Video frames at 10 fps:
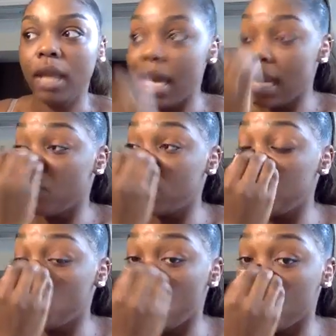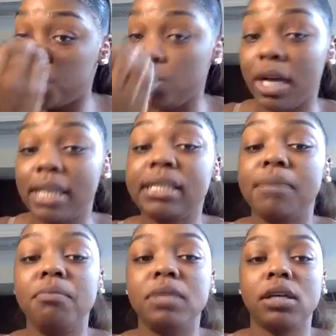and I really don't want you guys
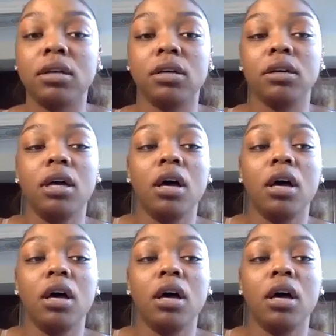to to